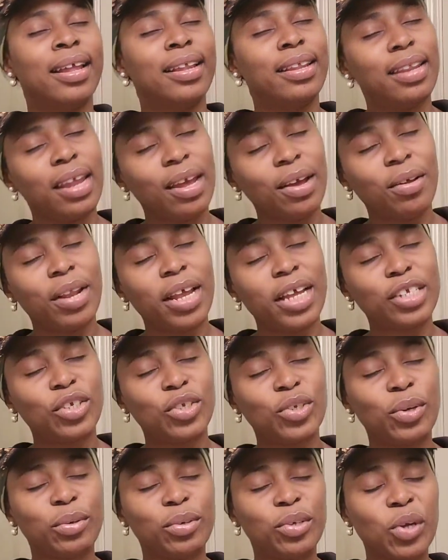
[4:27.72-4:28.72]

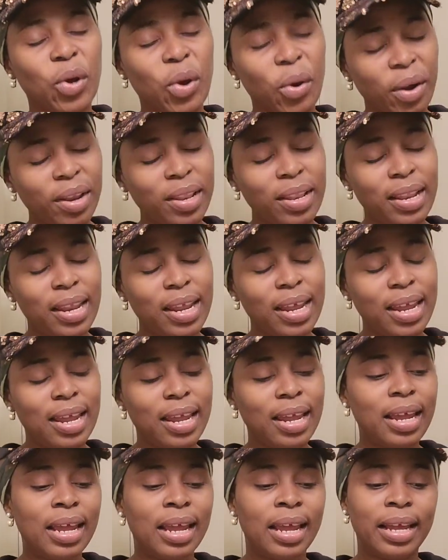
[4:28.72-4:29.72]
Nicholas chose
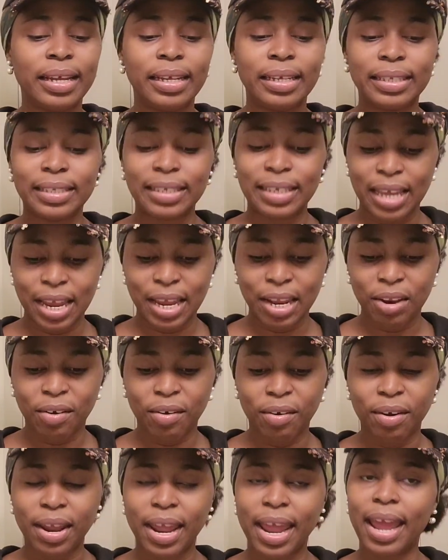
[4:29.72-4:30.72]
Courtney,
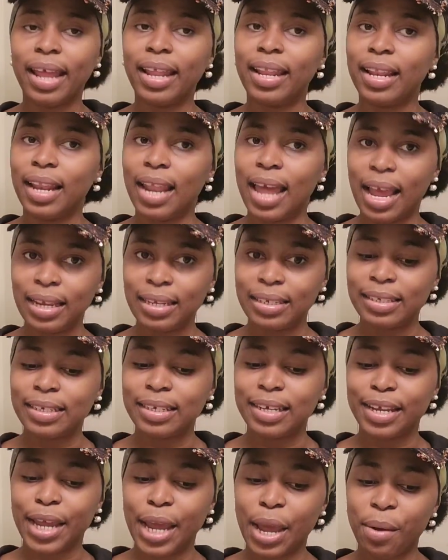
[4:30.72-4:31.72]
Tina, and
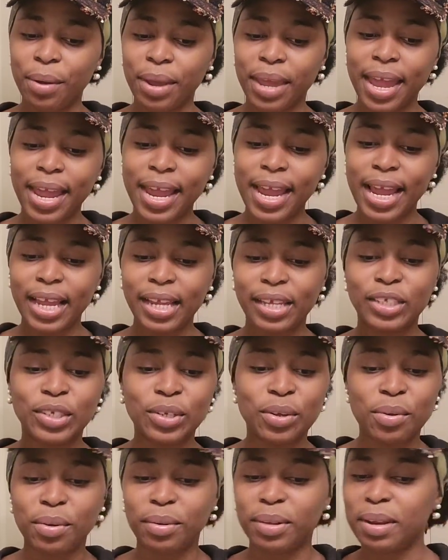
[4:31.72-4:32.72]
Lexi. Okay,
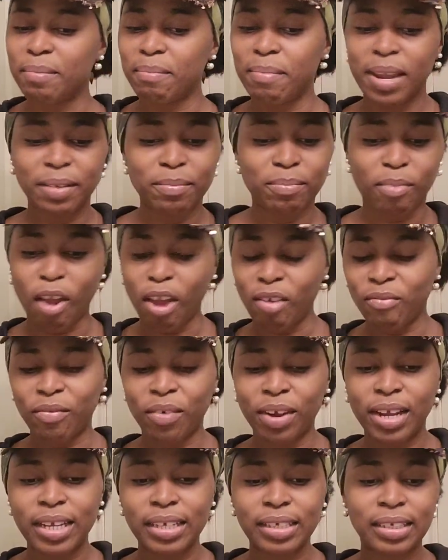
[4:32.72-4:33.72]
so they made
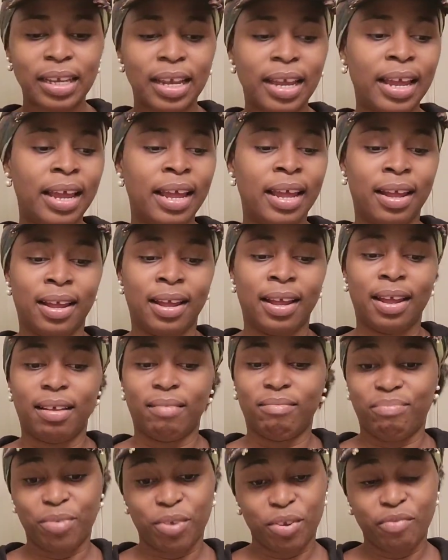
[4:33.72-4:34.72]
breakfast.
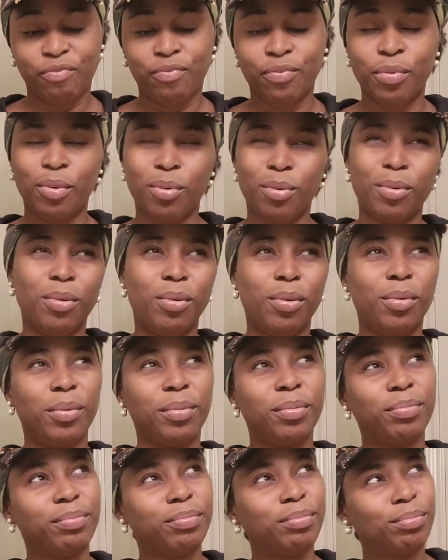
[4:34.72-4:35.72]

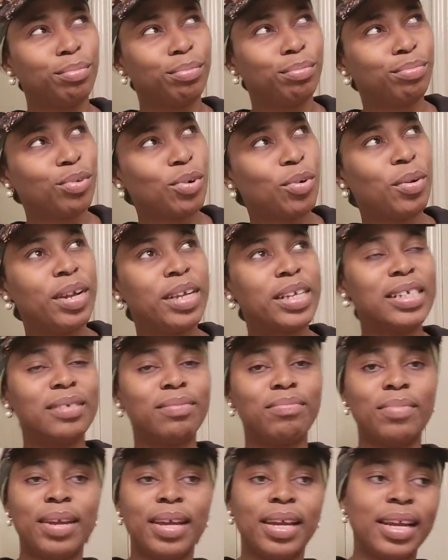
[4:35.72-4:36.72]
Beautiful.
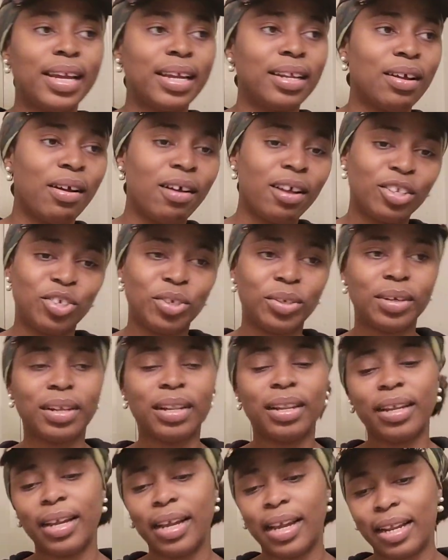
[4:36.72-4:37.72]
Chris made hot
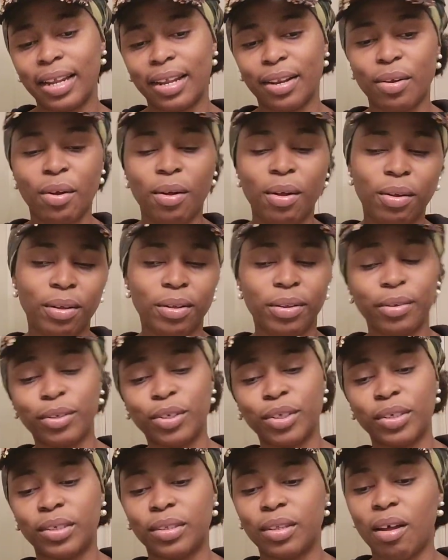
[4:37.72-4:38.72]
chocolate and all
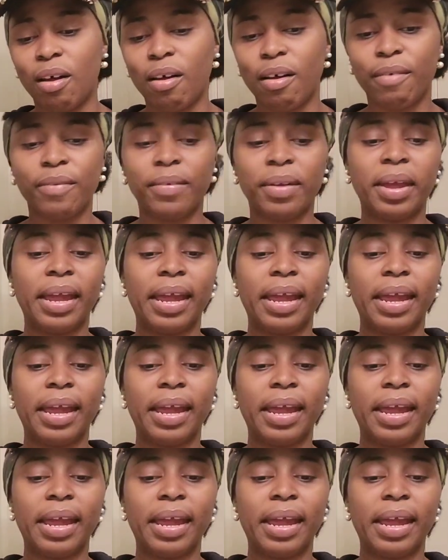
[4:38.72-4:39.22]
those stuff.